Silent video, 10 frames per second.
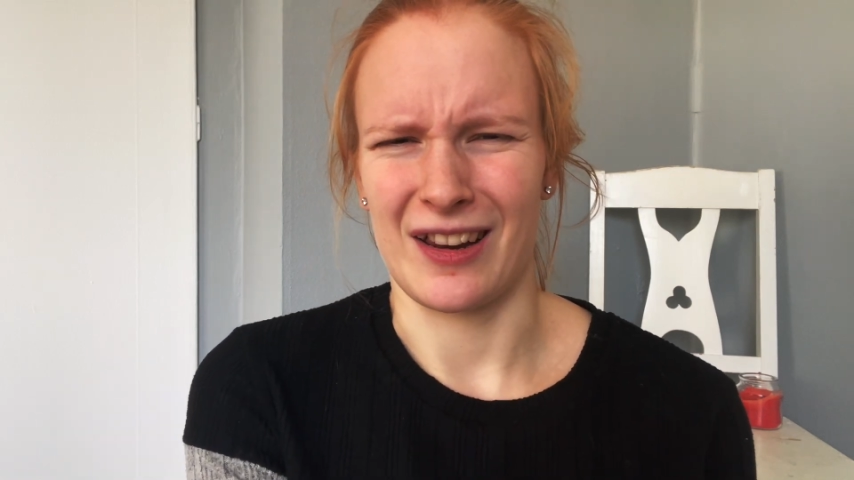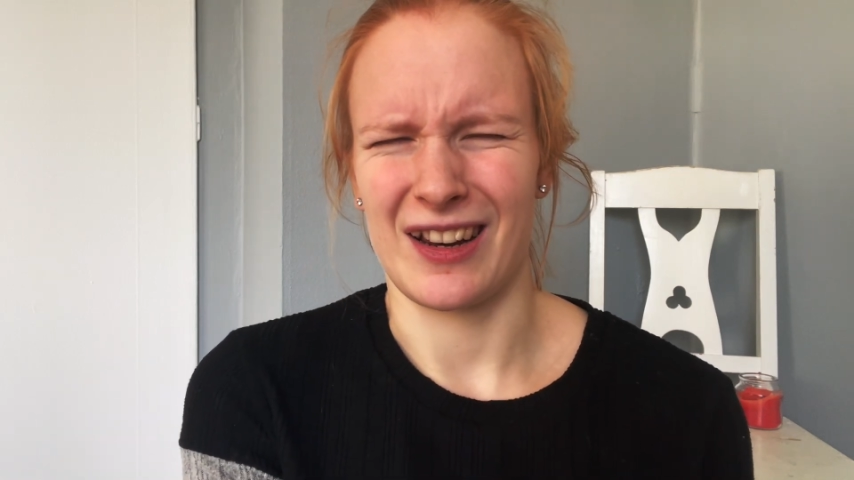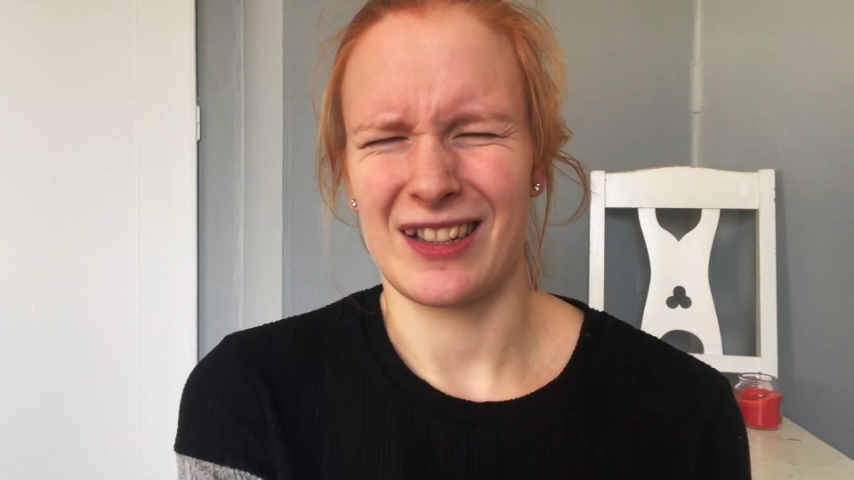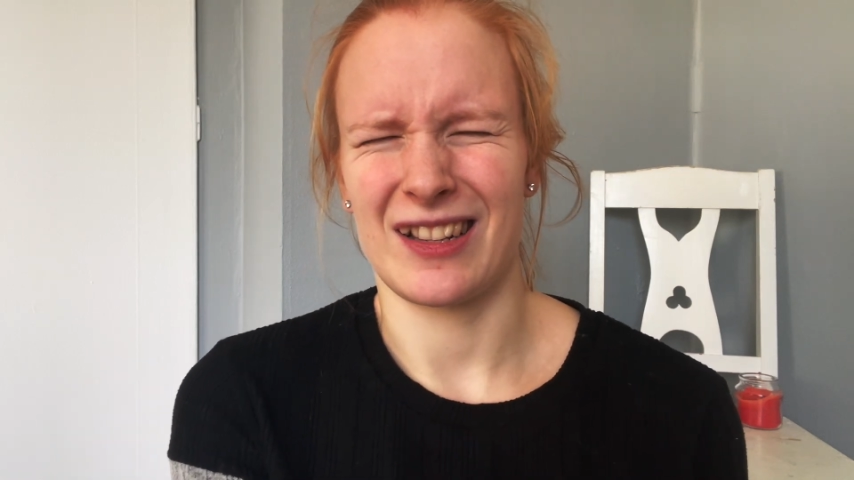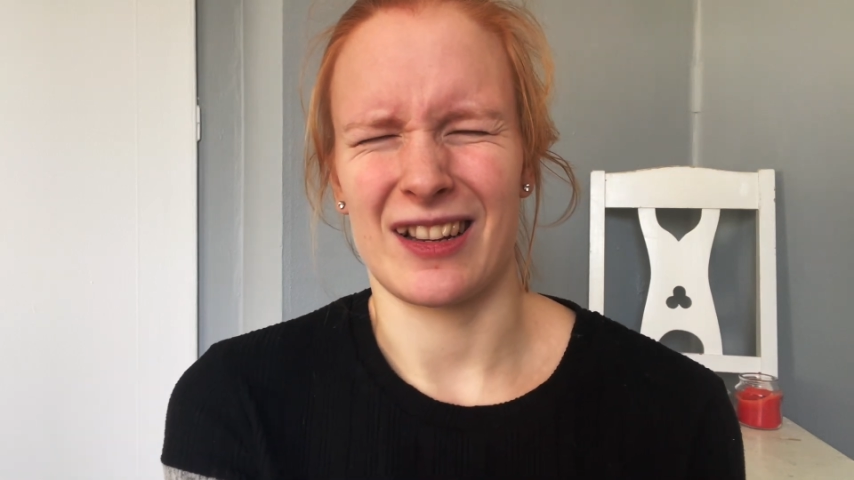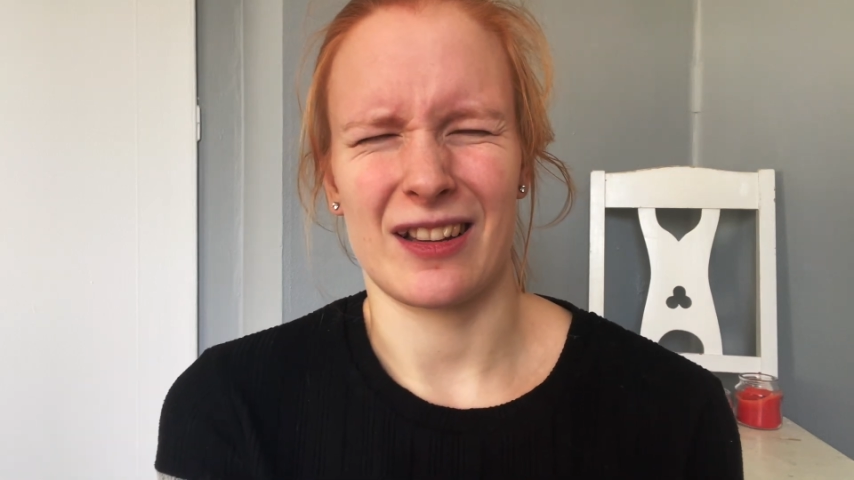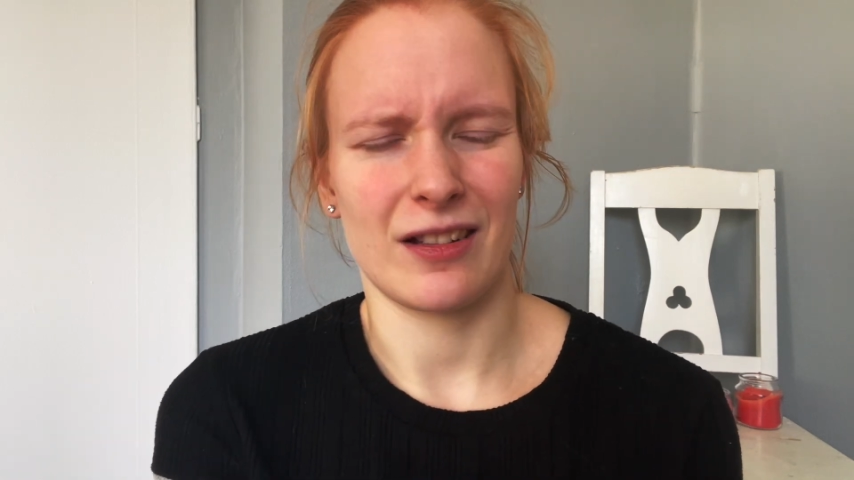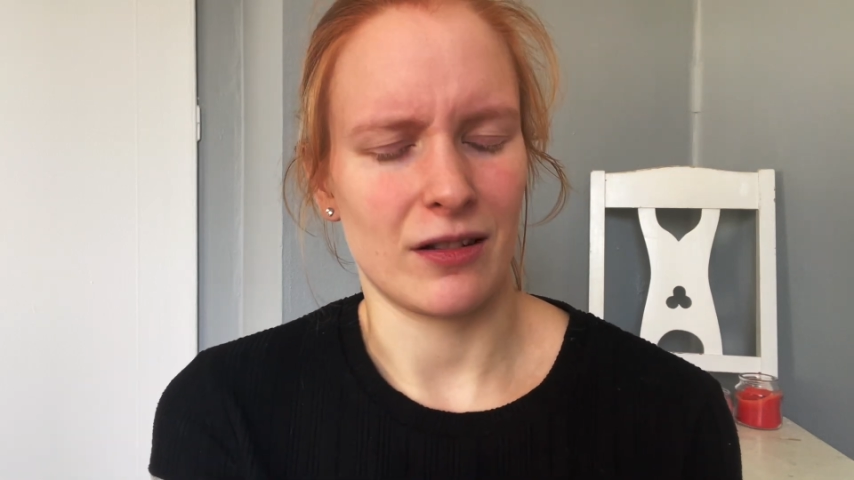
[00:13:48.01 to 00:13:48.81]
And it's like